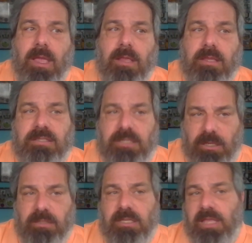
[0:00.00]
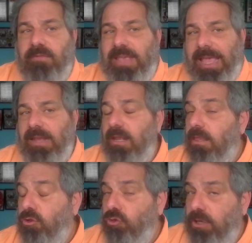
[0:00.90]
The skills that they've gained in the
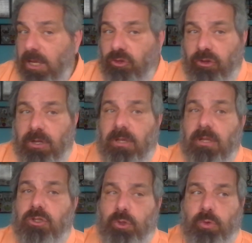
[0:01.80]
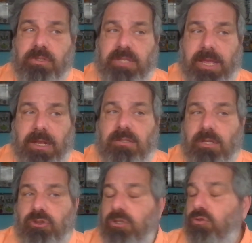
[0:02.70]
traditional school setting,
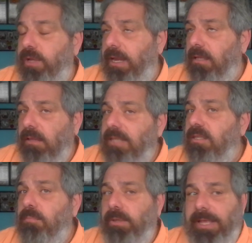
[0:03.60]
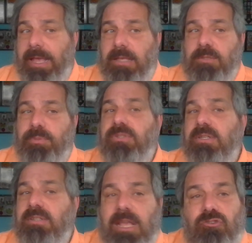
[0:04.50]
such as creating lesson plans,
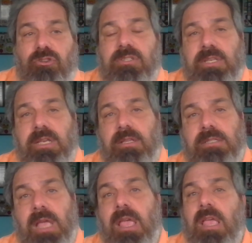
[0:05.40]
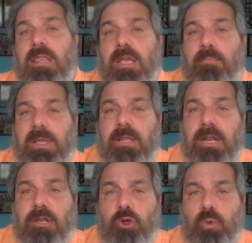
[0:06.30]
presentation skills, the
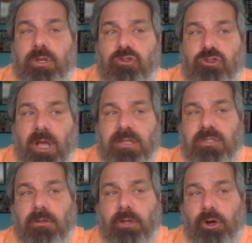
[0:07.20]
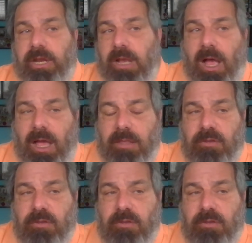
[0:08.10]
ability to adjust learning on the